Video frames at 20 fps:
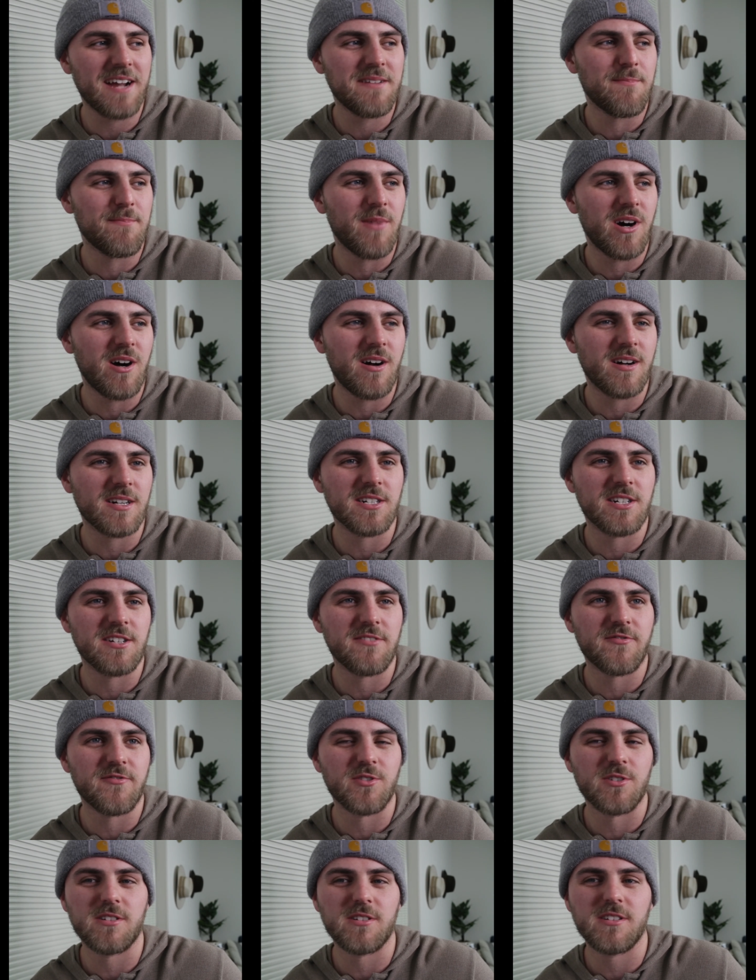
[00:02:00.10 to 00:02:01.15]
manga
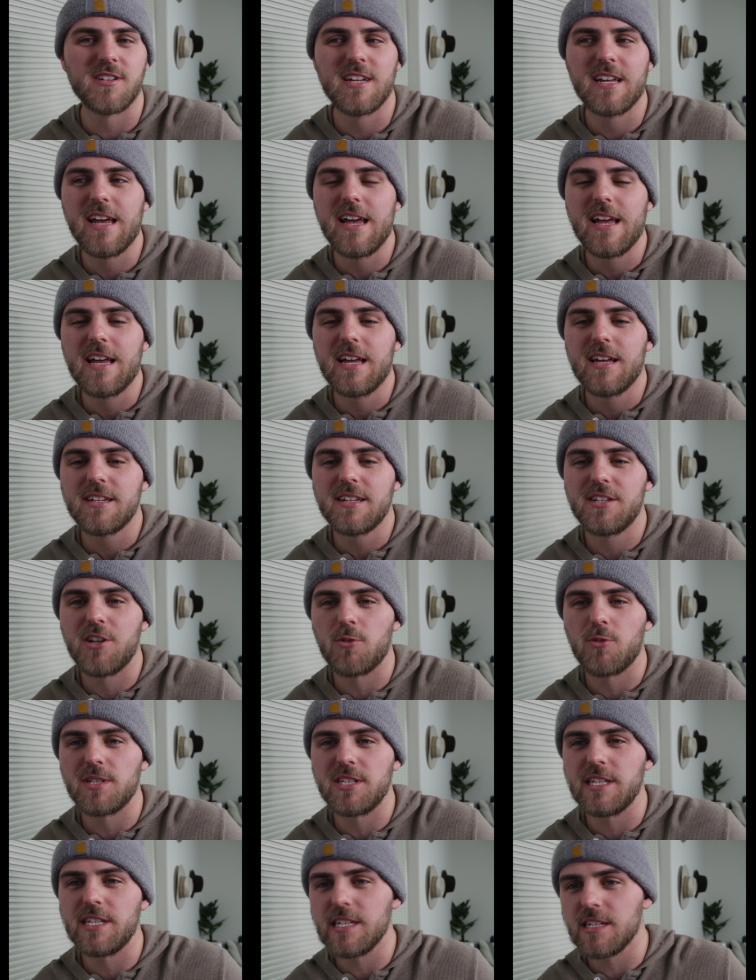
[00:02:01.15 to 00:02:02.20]
for,
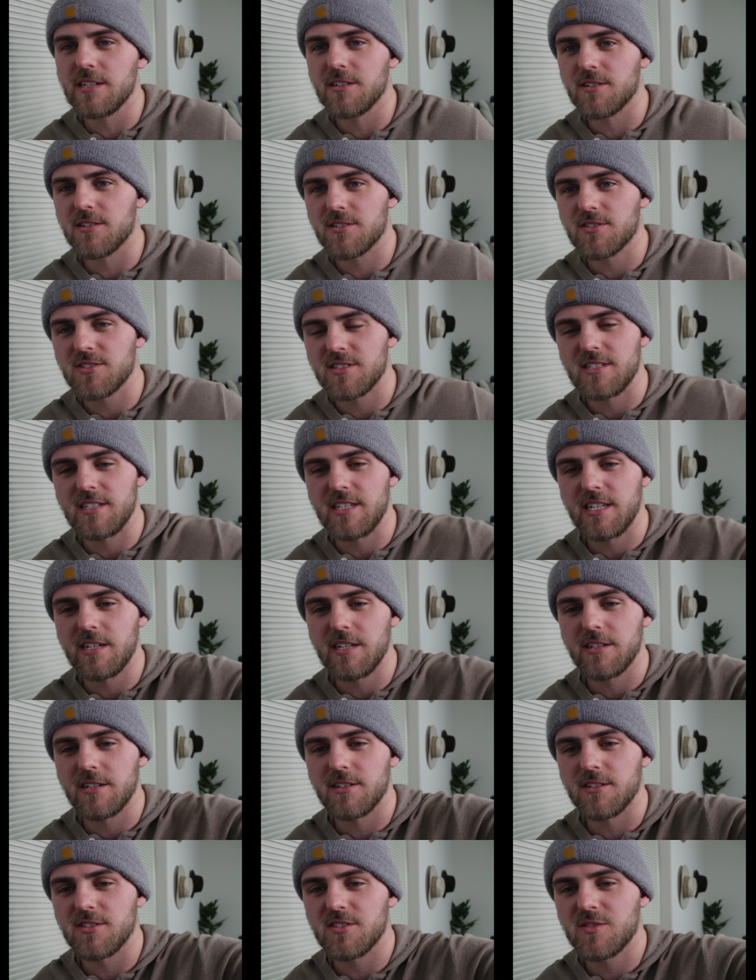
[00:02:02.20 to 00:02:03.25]
years and
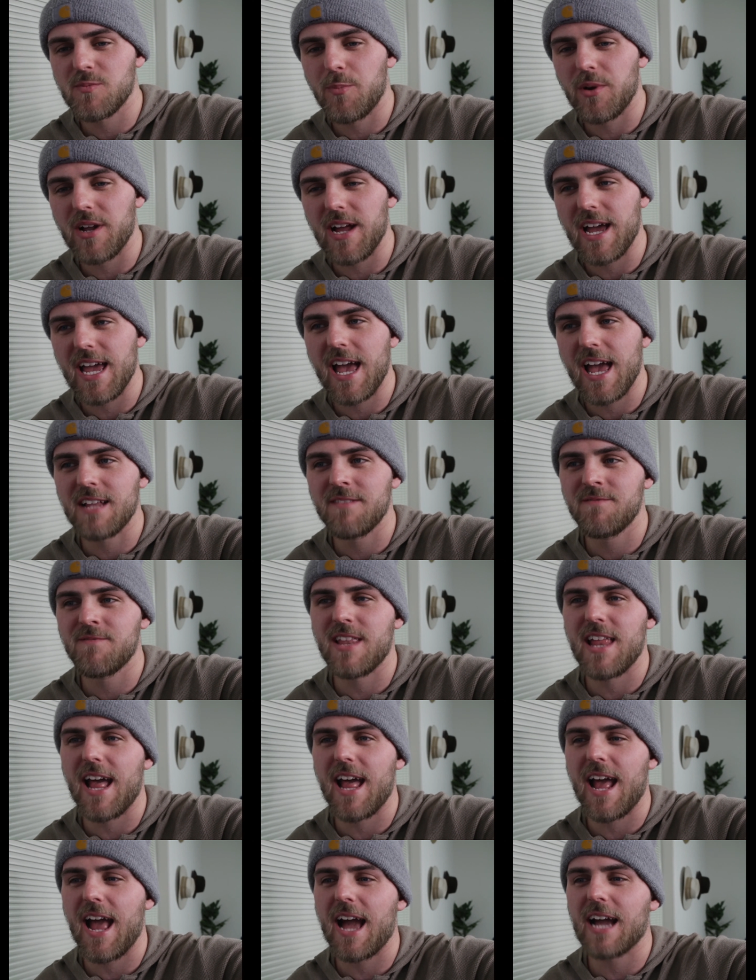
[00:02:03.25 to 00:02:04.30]
years, but I hadn't
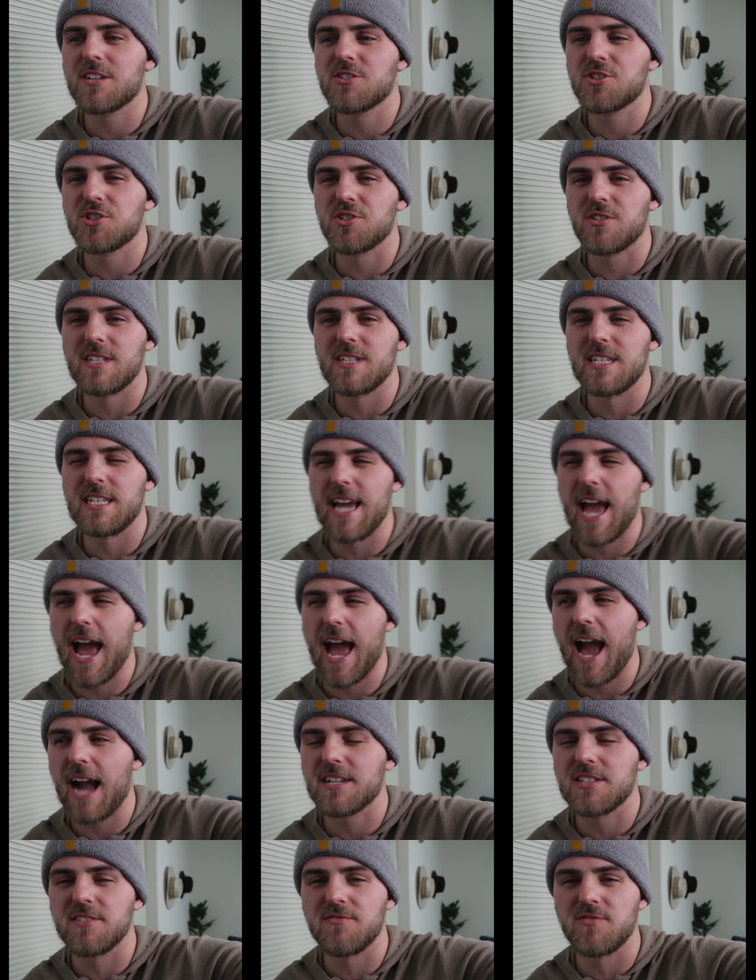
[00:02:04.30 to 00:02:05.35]
actually
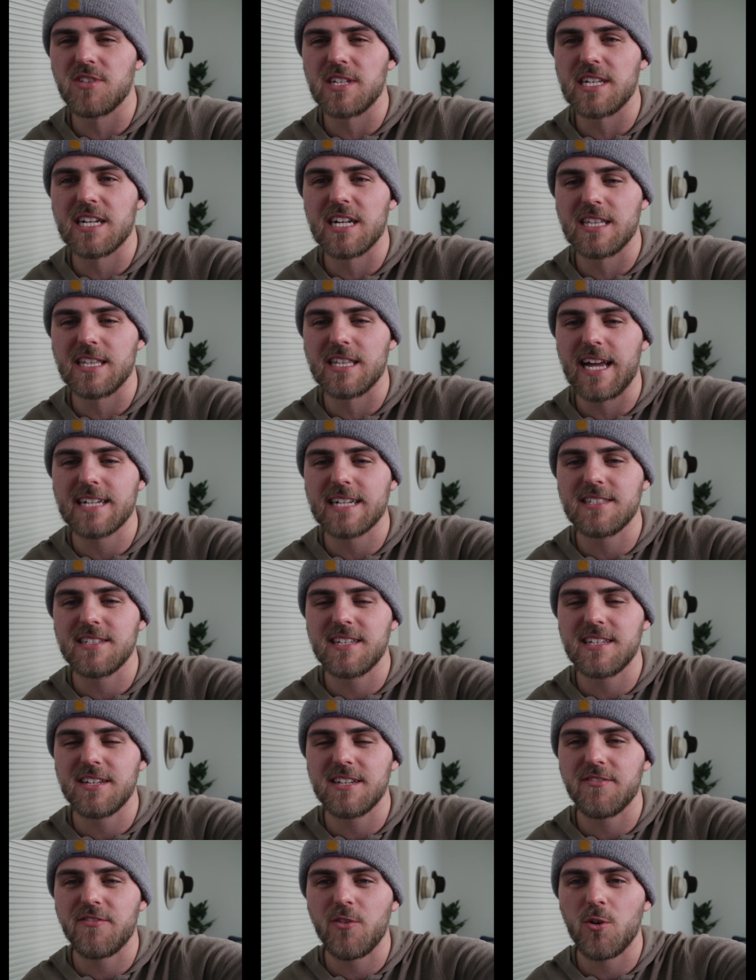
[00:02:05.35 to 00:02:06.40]
actively collected
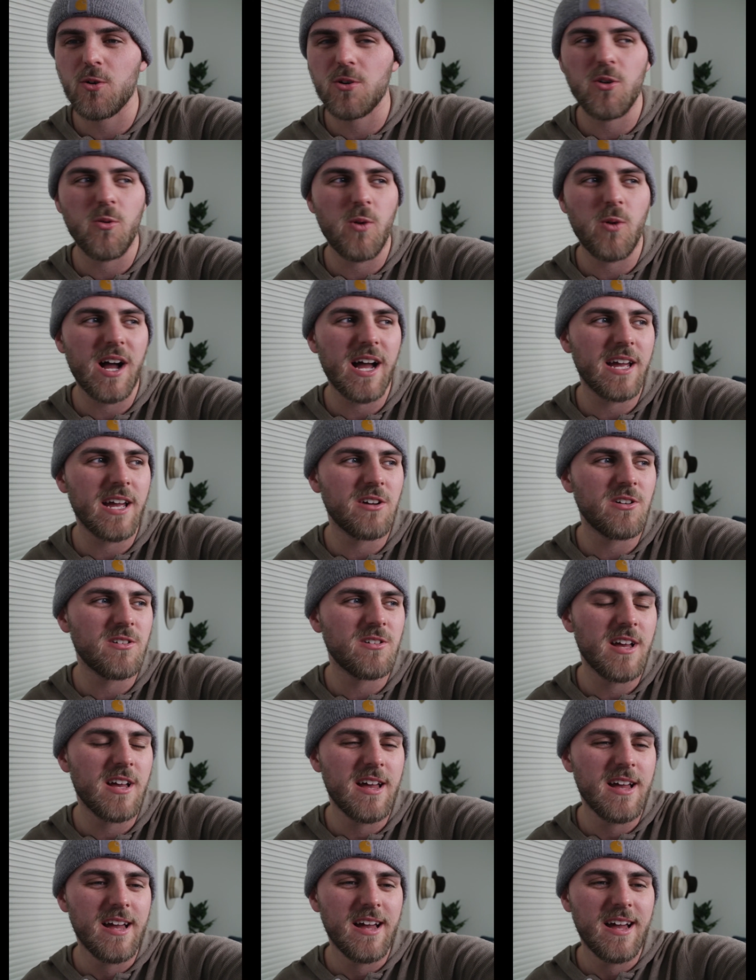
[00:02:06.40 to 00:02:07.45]
it for a while.
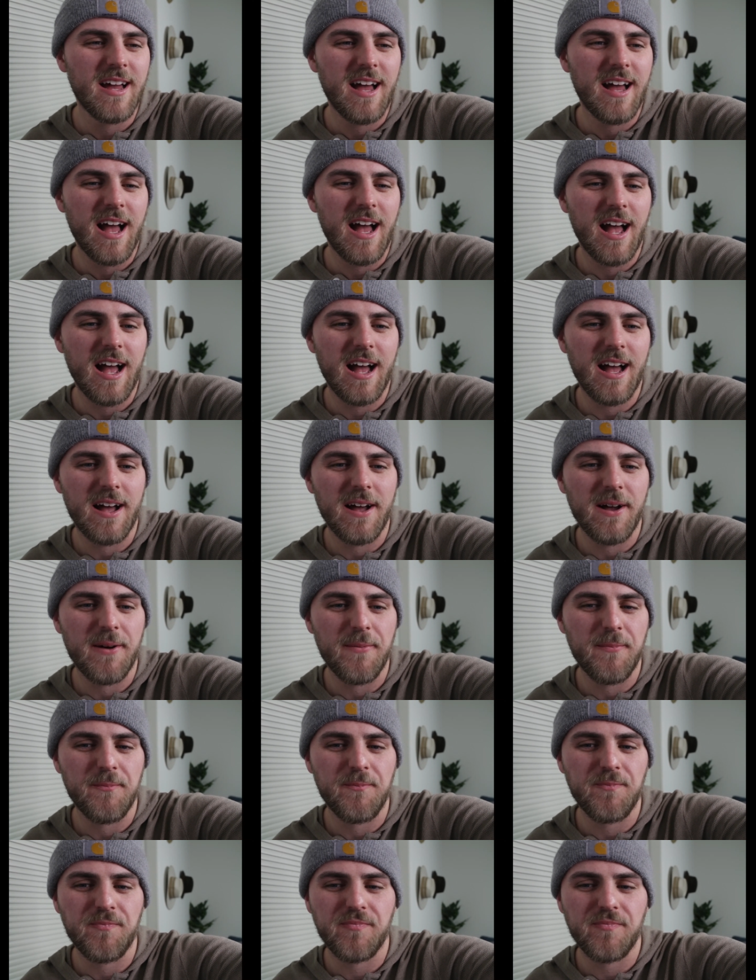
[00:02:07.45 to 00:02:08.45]
I